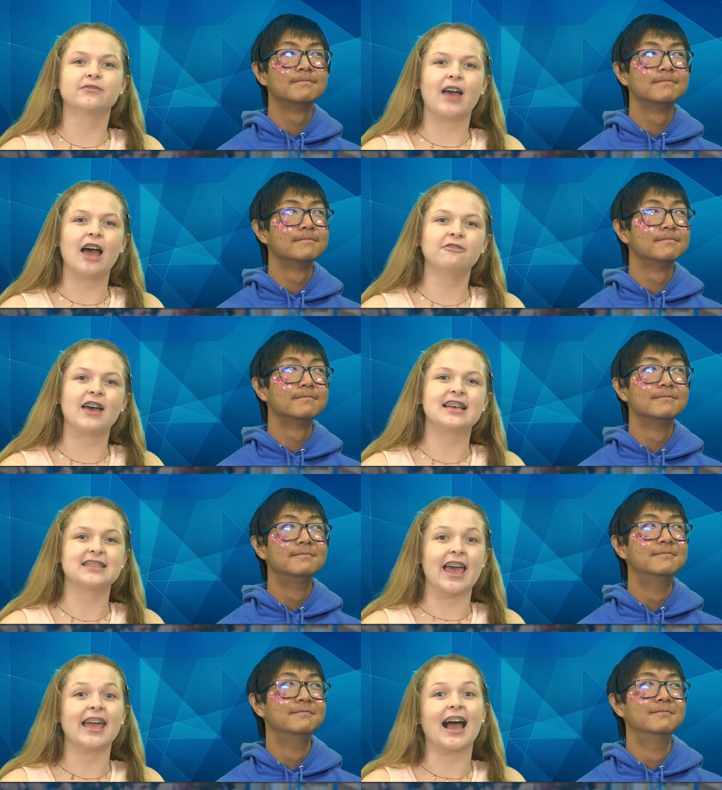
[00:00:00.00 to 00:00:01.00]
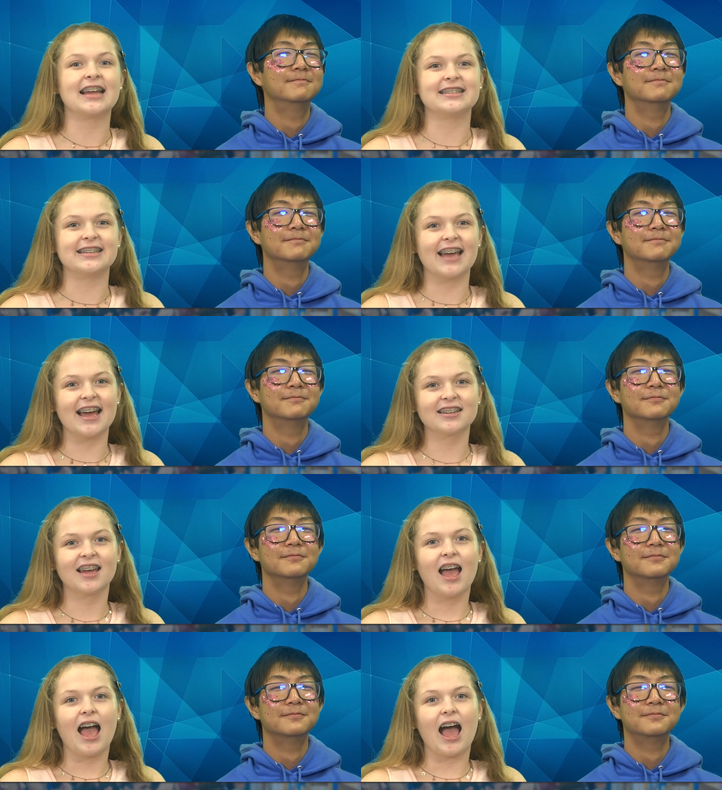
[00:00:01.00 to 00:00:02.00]
Speaker 1: FSA ID yet?
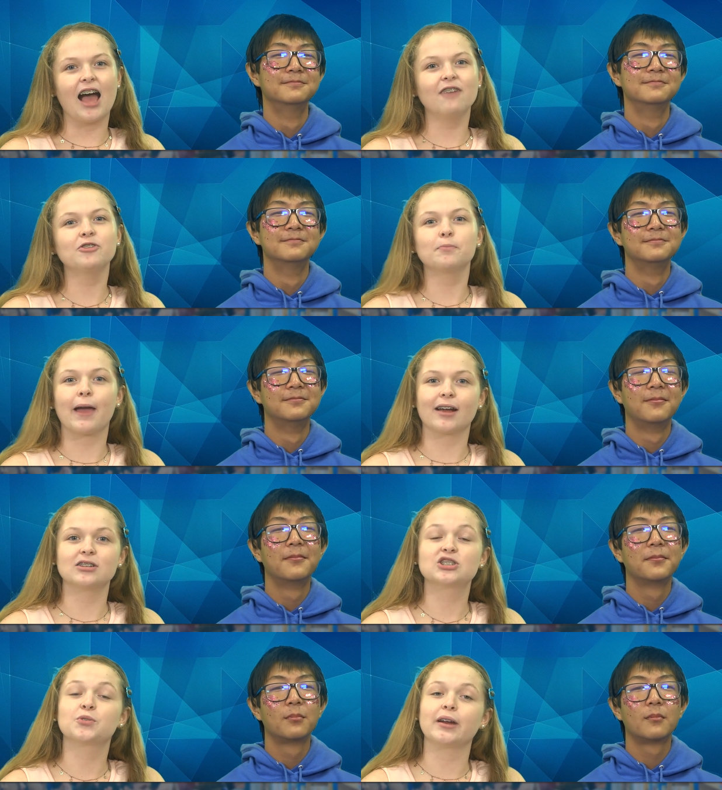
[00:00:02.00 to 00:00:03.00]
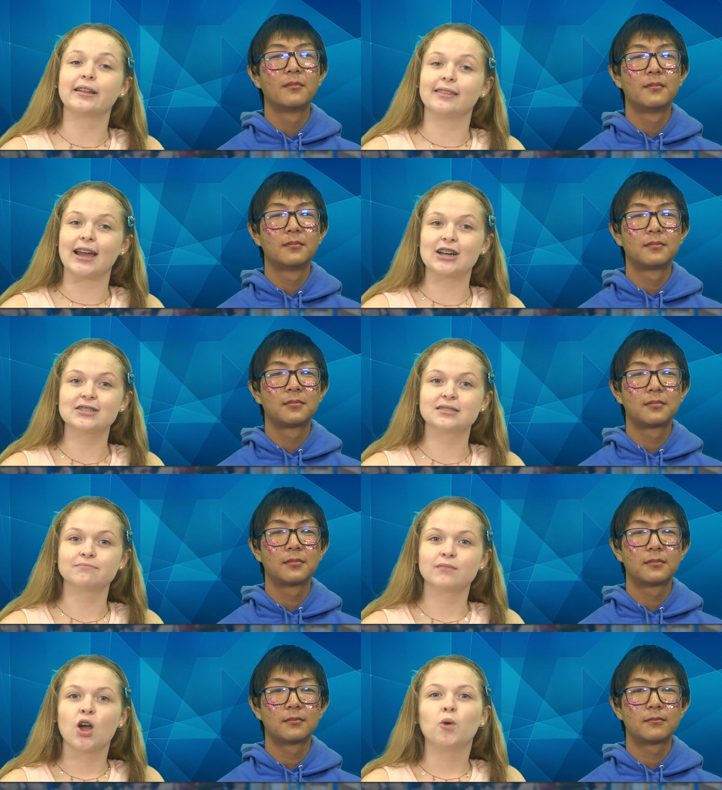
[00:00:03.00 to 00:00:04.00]
Have your parents created theirs?
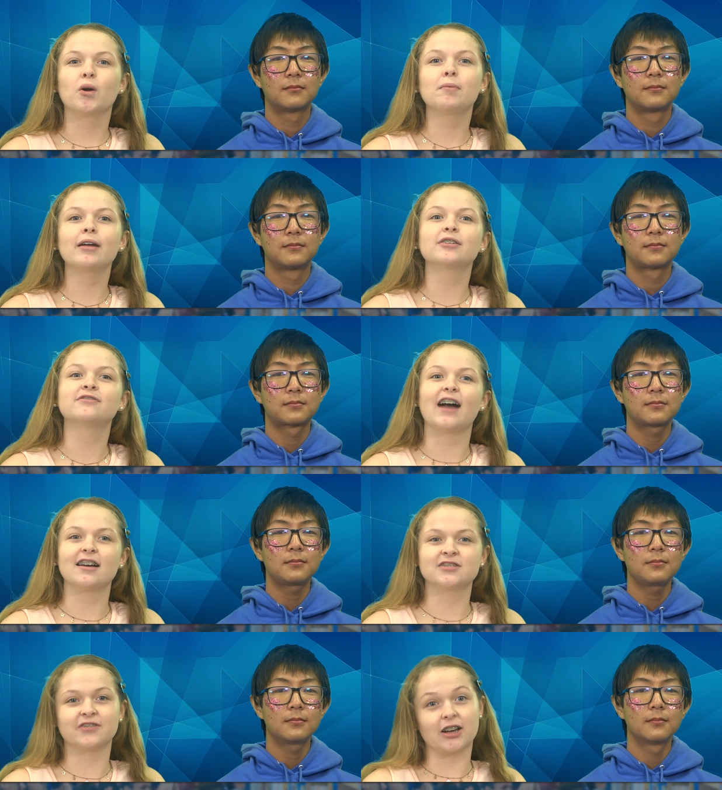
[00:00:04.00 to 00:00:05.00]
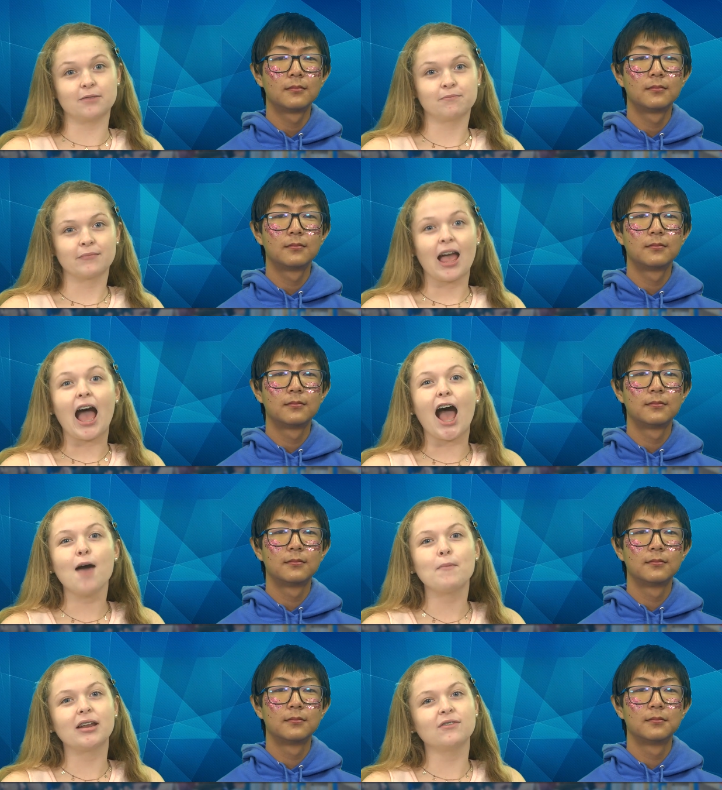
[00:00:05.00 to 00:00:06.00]
What about your FAFSA?
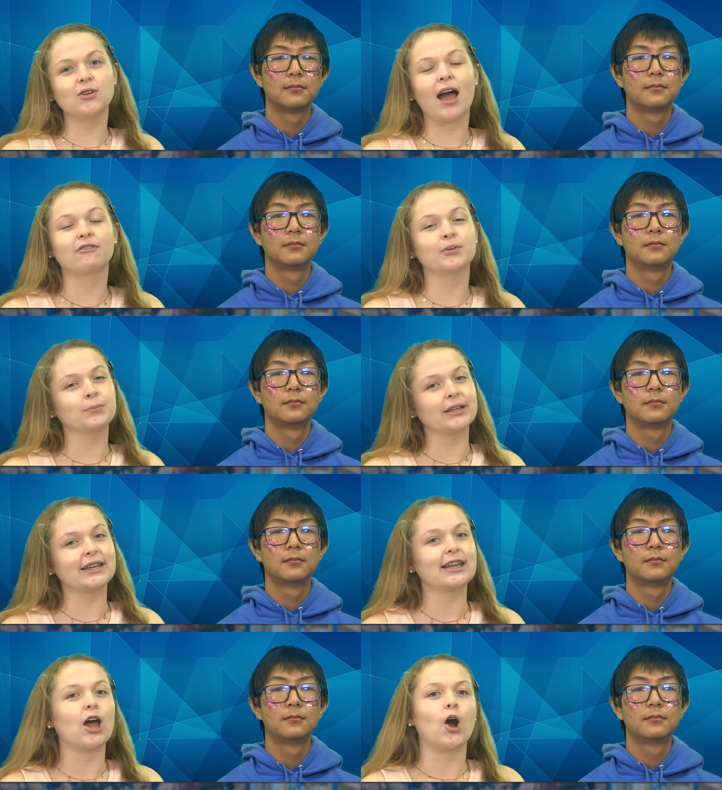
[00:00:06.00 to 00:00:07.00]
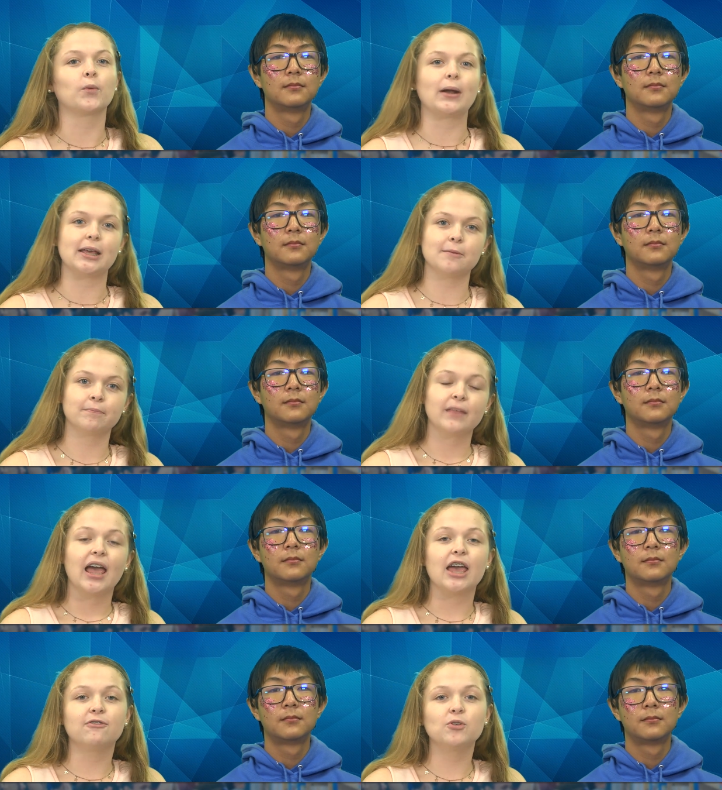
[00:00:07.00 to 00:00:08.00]
How many of you have completed it already?
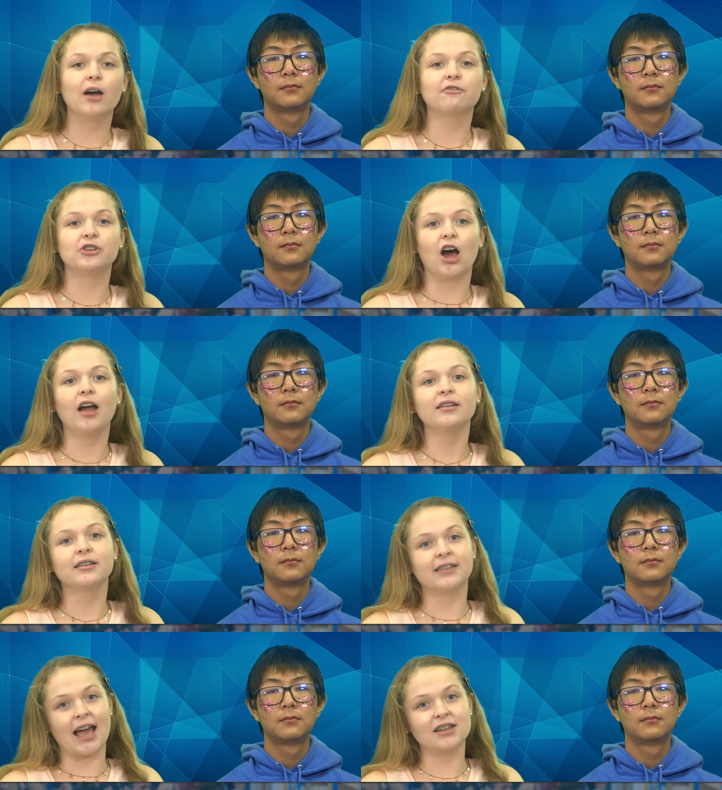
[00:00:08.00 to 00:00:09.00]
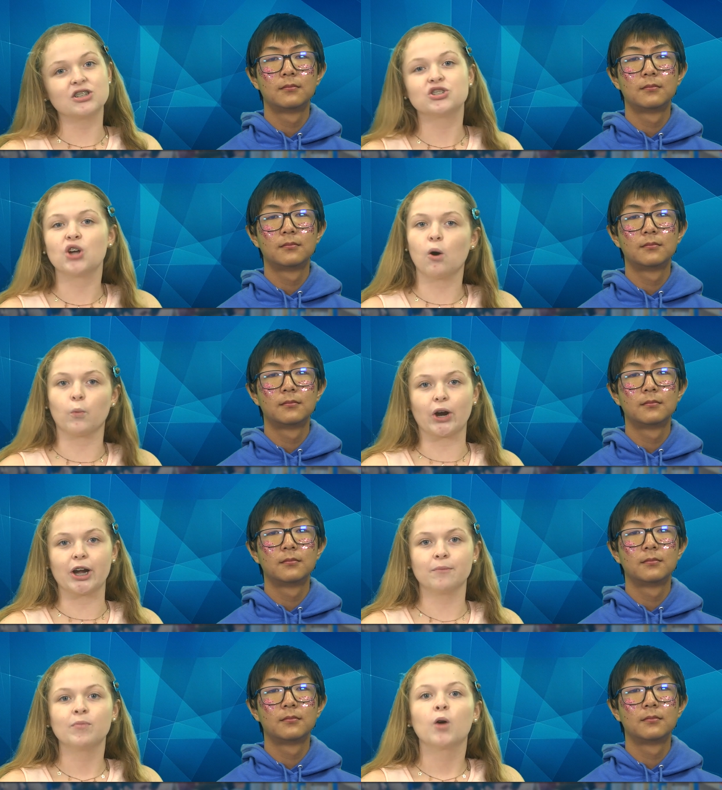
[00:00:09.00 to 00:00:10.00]
If you have not yet, don't
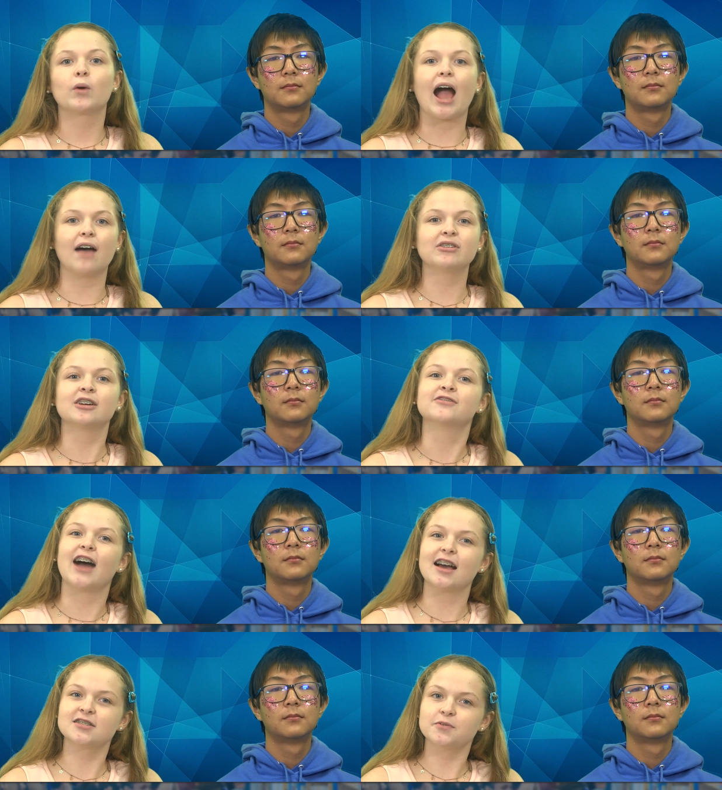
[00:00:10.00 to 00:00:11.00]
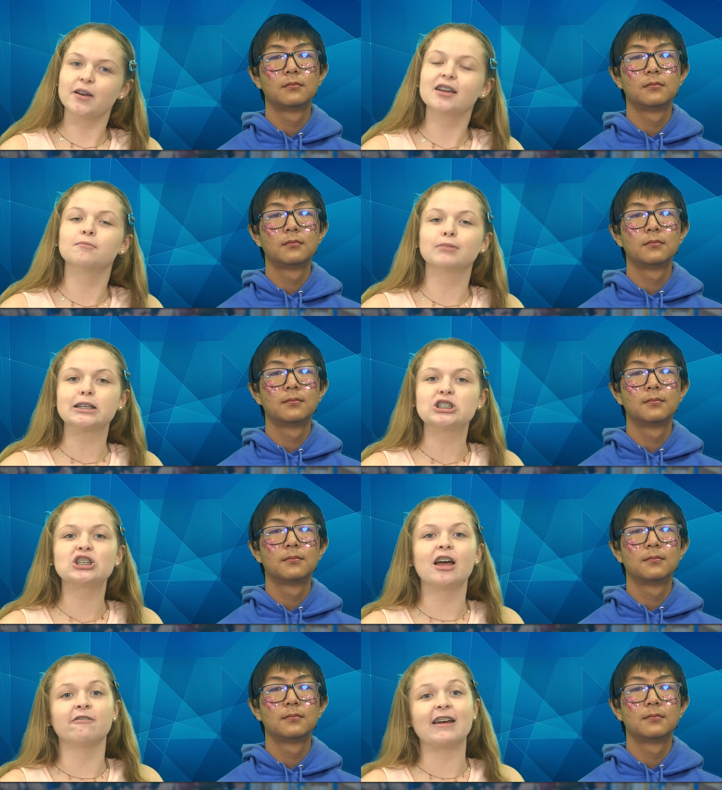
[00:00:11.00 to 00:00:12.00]
worry. We're having a FAFSA
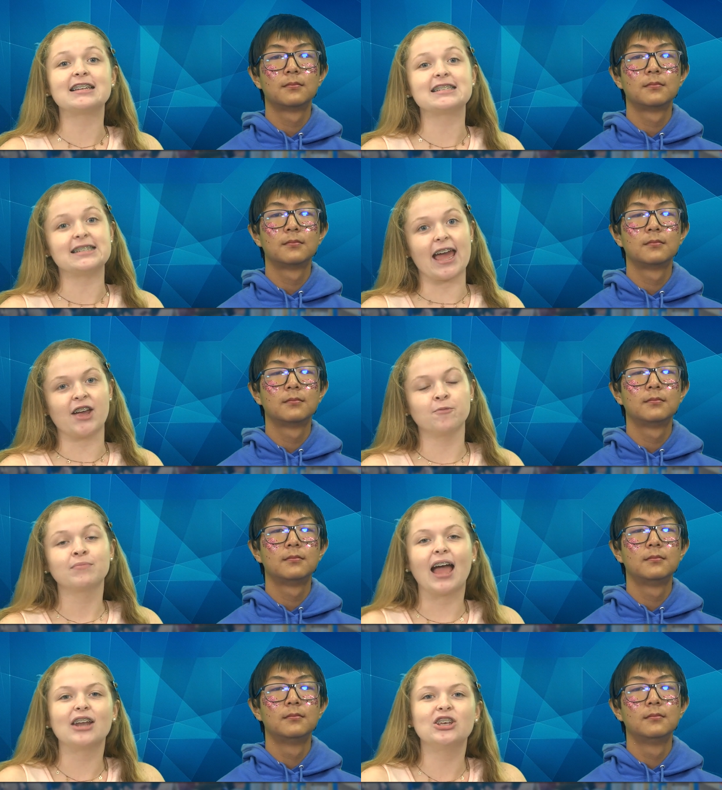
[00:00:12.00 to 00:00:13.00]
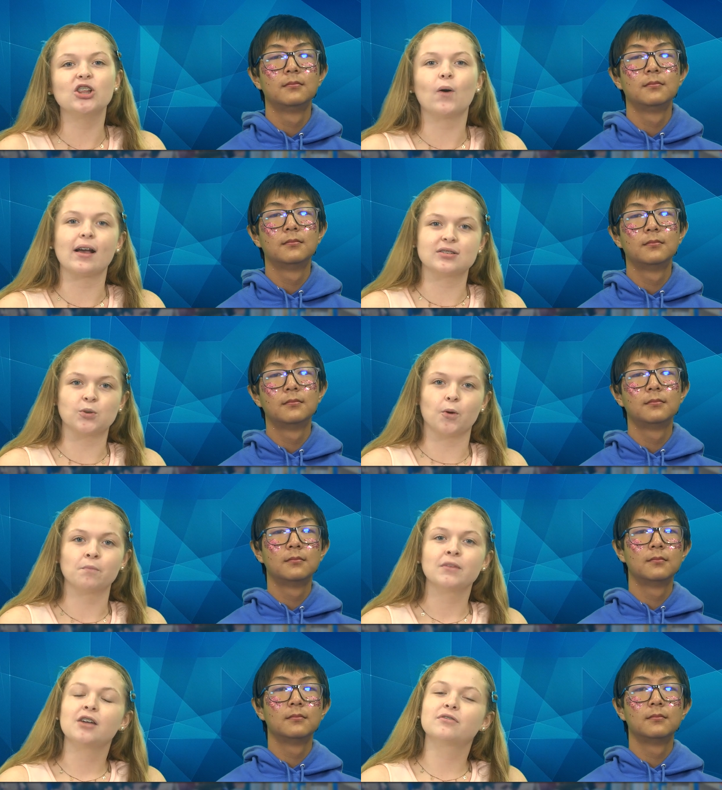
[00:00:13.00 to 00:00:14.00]
completion event today at Hilo High
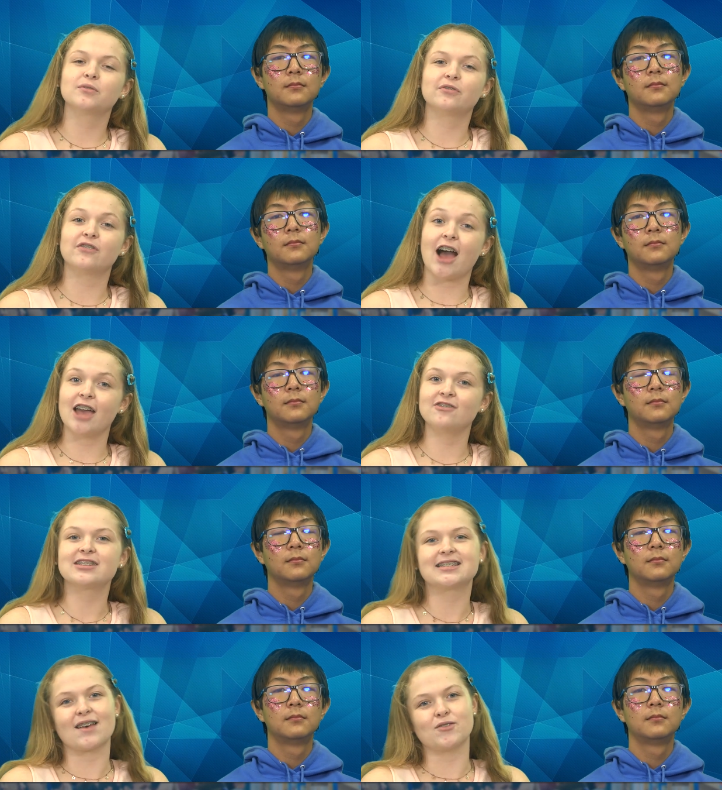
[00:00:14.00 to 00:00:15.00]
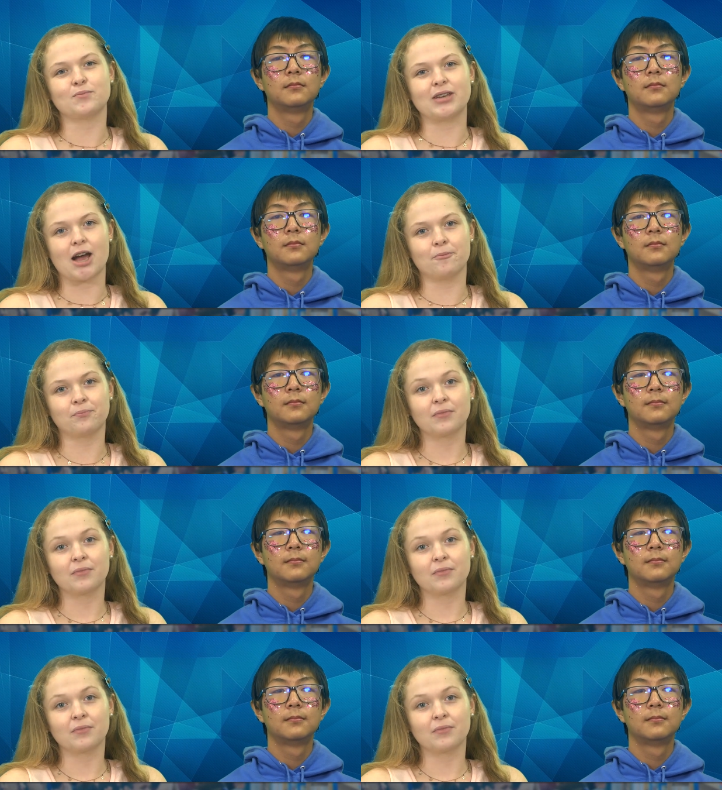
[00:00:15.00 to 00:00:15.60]
School from 5 to 7 p.m.